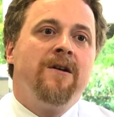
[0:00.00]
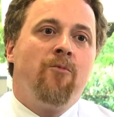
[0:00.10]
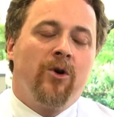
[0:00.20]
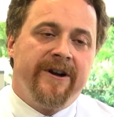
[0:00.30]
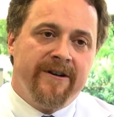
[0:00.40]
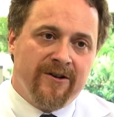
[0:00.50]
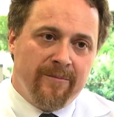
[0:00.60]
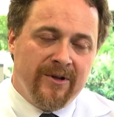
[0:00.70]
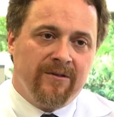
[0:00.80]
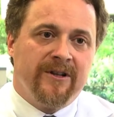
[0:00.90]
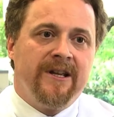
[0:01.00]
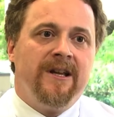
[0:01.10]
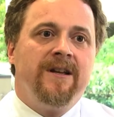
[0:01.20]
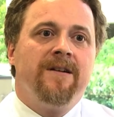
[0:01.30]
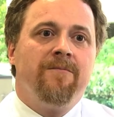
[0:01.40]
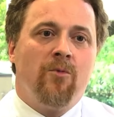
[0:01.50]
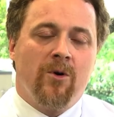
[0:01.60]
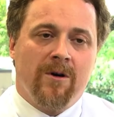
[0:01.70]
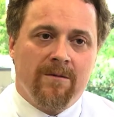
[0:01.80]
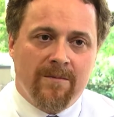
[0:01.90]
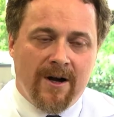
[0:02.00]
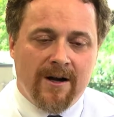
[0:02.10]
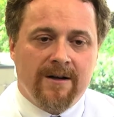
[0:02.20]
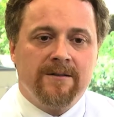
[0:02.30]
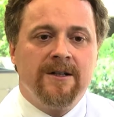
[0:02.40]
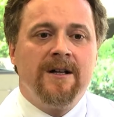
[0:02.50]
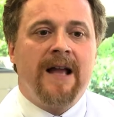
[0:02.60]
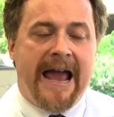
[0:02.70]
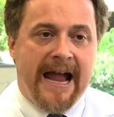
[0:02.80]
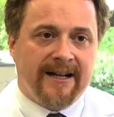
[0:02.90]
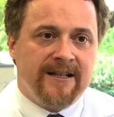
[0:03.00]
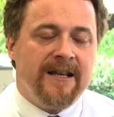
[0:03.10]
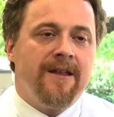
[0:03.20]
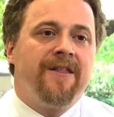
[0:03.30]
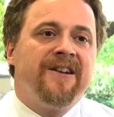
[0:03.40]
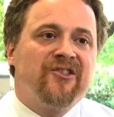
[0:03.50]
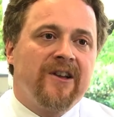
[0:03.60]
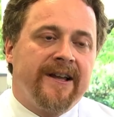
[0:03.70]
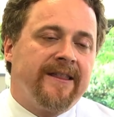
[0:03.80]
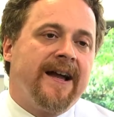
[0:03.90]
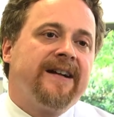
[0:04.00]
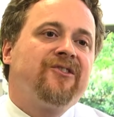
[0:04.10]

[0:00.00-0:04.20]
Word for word: more irritability, more uh, acne, things like that.